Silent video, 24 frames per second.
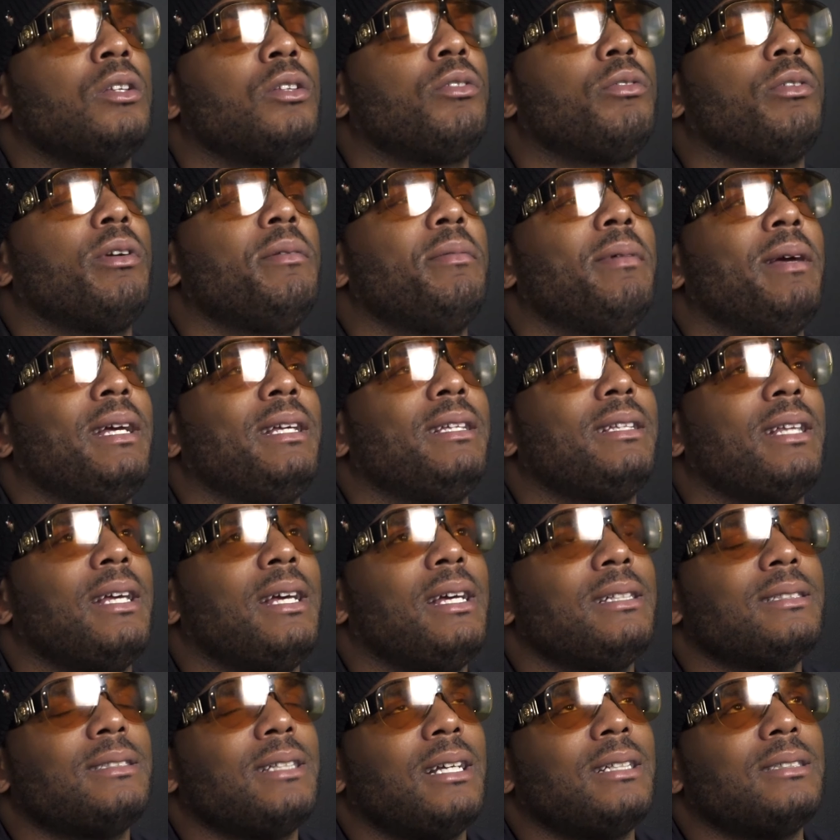3 main
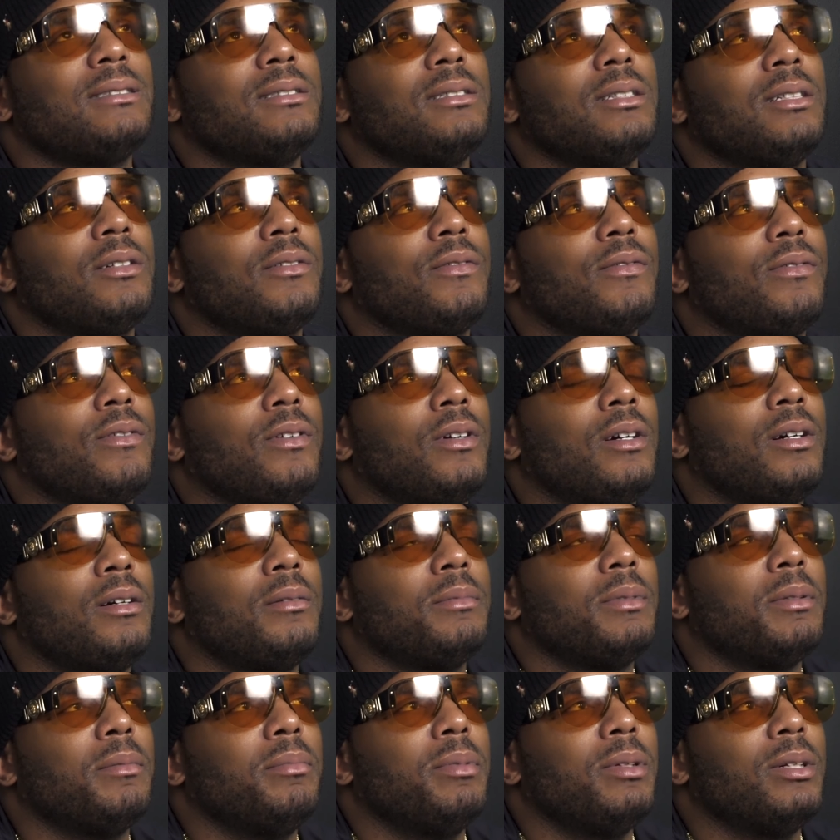things I took
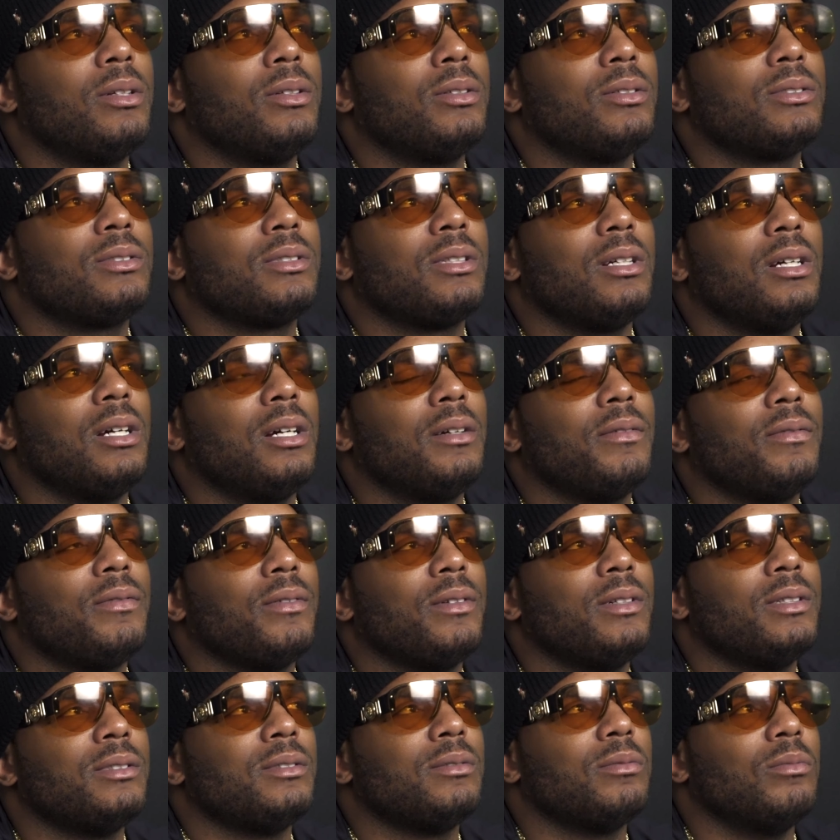from the Builders
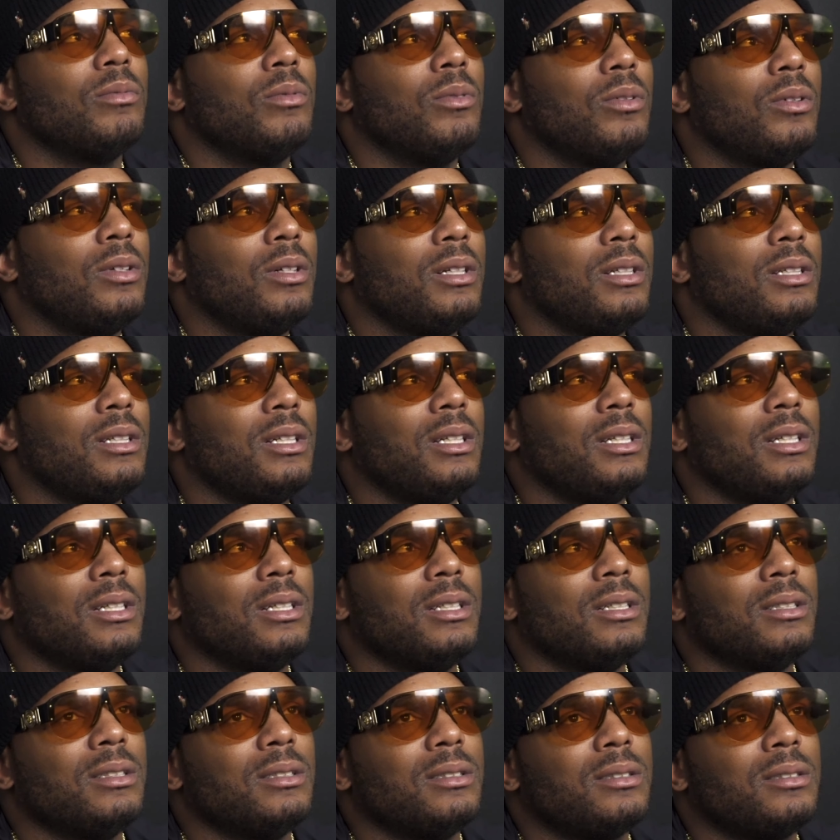Conference. One
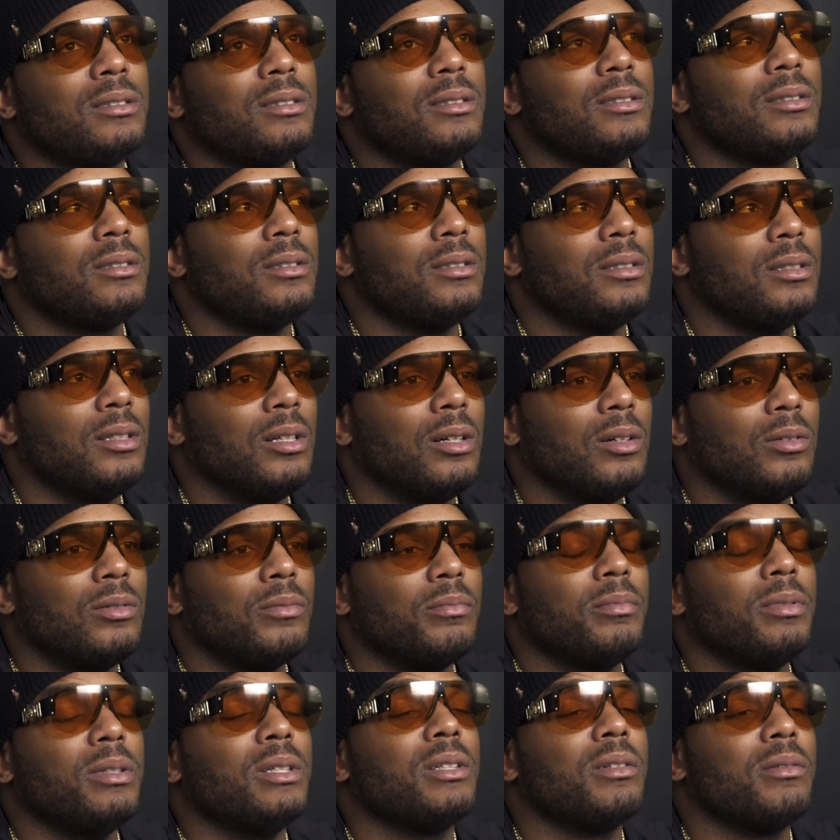is,
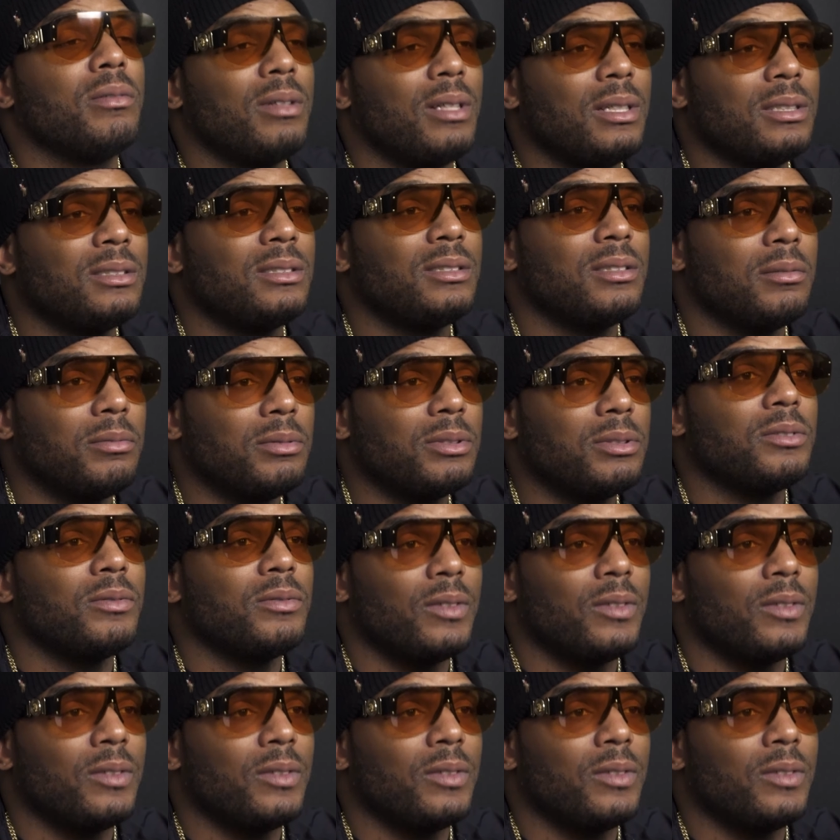build a relationship with your